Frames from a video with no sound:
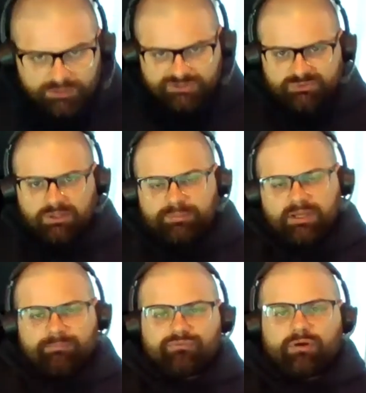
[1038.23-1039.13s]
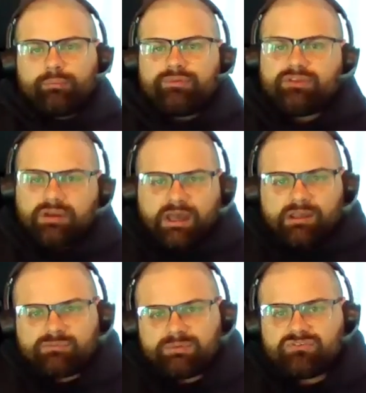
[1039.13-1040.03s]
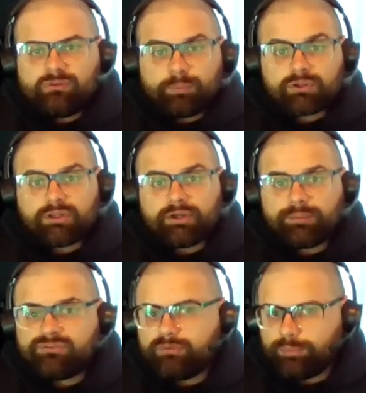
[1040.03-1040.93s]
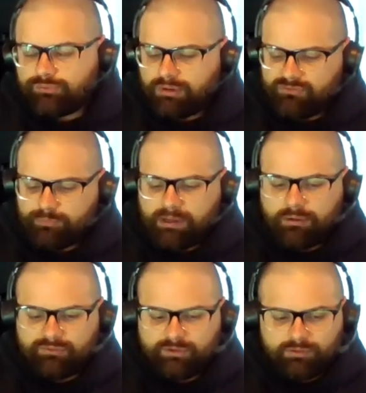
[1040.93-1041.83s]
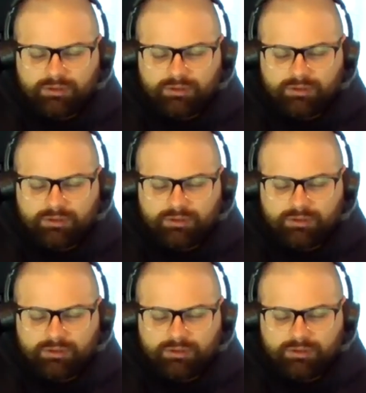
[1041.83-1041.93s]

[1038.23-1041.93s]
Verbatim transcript: Just want to be upfront with you guys, be super clear, be super transparent, dude.